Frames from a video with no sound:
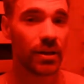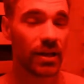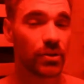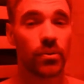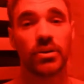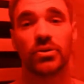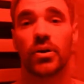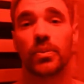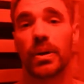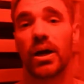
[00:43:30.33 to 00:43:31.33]
It's only
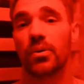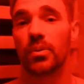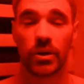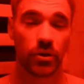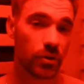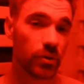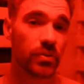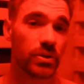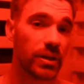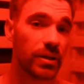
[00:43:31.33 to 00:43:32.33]
drawing power when you're
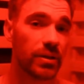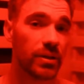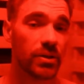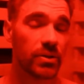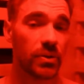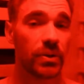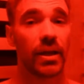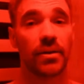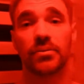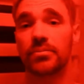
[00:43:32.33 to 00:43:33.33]
using it. So again,